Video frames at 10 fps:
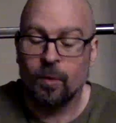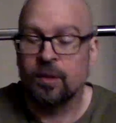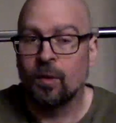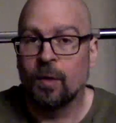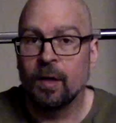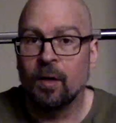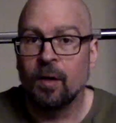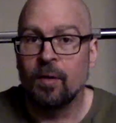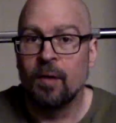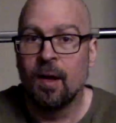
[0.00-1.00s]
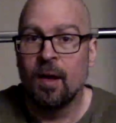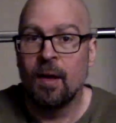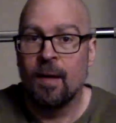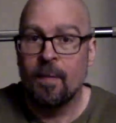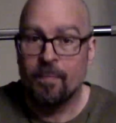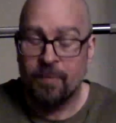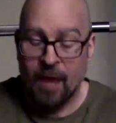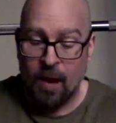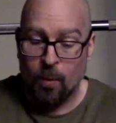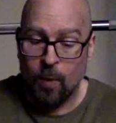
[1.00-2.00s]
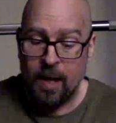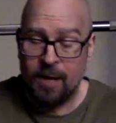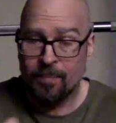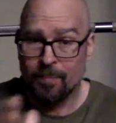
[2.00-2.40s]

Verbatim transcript: what's going on. That weight